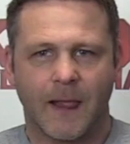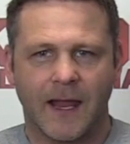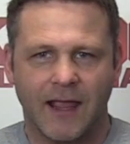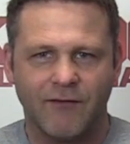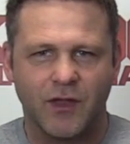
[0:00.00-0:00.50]

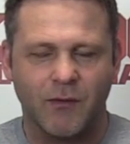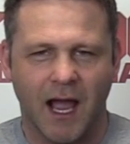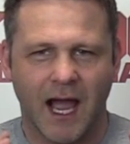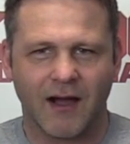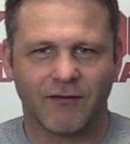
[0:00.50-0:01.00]
if you
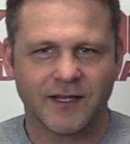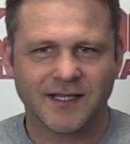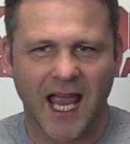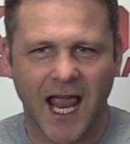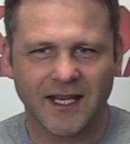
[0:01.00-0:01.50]
have
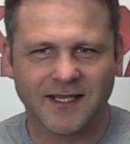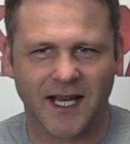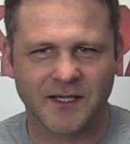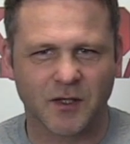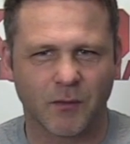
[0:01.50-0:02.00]
10
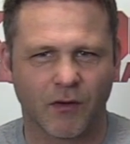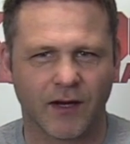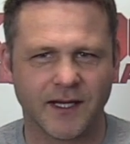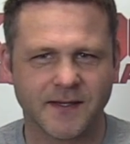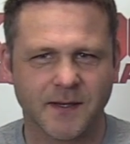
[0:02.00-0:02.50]
tactical
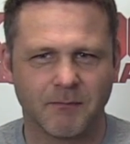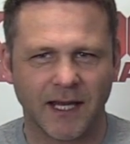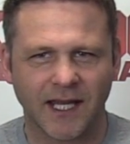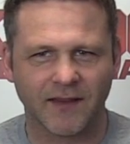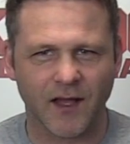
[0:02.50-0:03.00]
marines
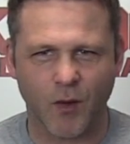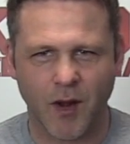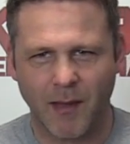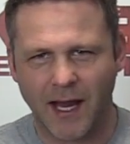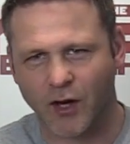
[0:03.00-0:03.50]
making their way
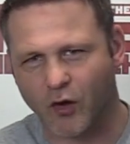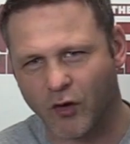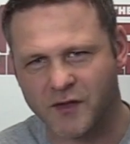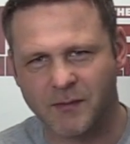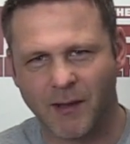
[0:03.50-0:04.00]
back
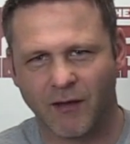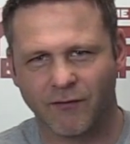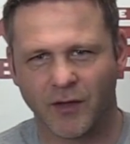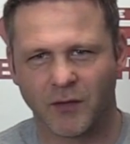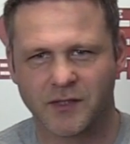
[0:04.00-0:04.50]
across the
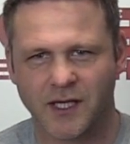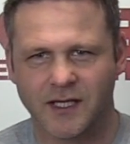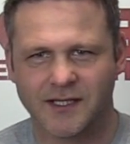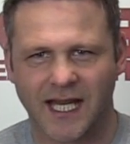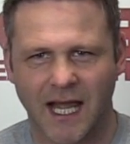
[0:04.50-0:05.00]
battlefield
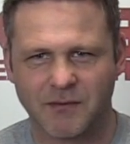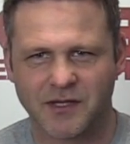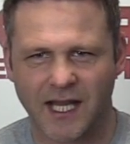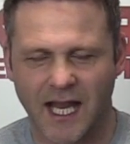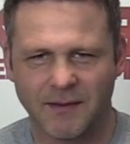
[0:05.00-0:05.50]
to capture
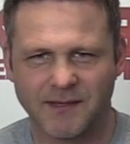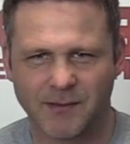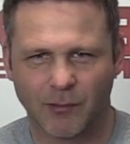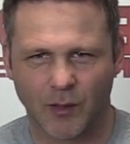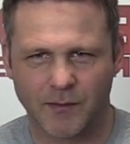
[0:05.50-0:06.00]
the enemy's
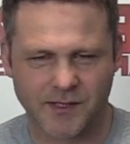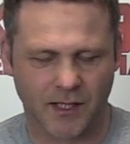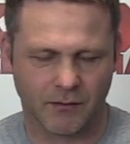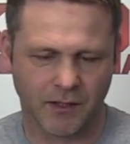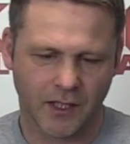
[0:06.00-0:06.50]
deployment
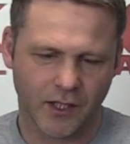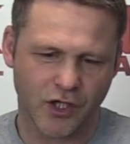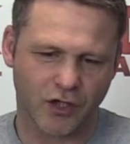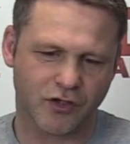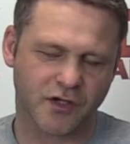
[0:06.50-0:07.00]
zone,
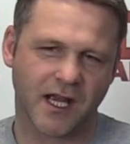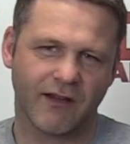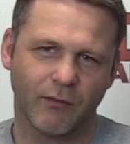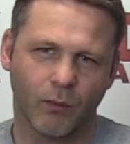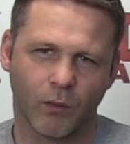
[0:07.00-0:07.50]
you can just
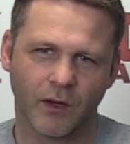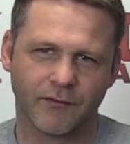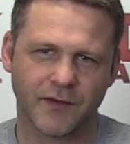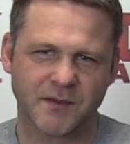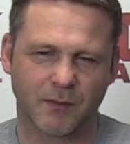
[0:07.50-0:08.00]
have one of
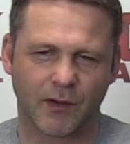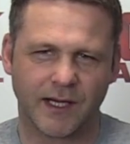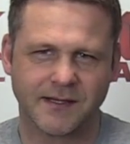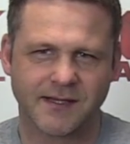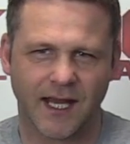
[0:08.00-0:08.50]
those
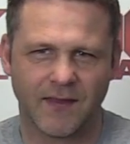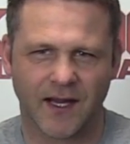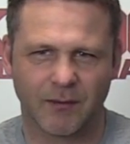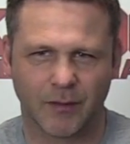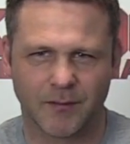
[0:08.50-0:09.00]
marines in
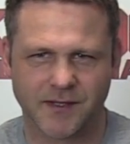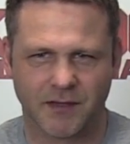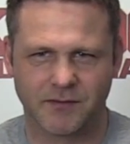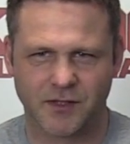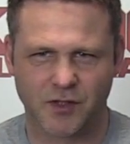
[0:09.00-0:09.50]
that deployment
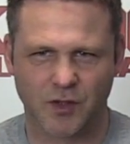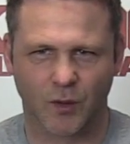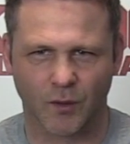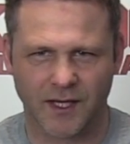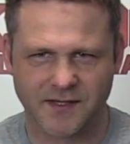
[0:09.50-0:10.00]
zone to
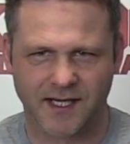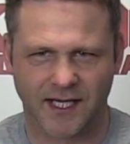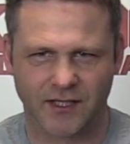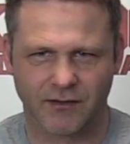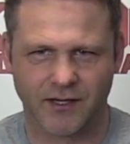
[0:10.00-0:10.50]
score that
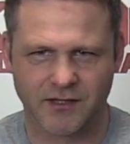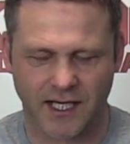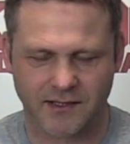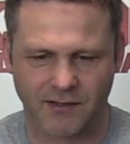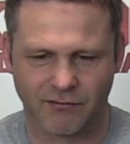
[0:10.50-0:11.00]
secondary
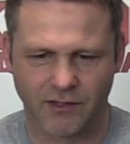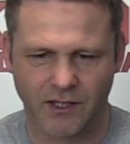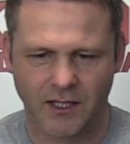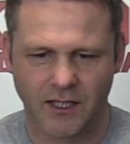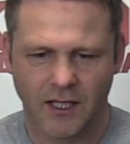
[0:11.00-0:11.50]
objective.
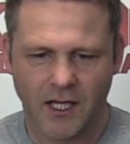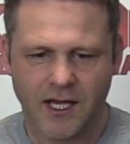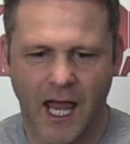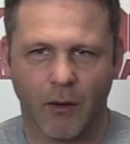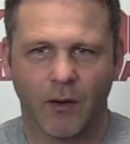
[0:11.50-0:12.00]

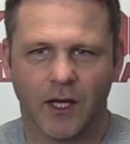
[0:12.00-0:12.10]
Now,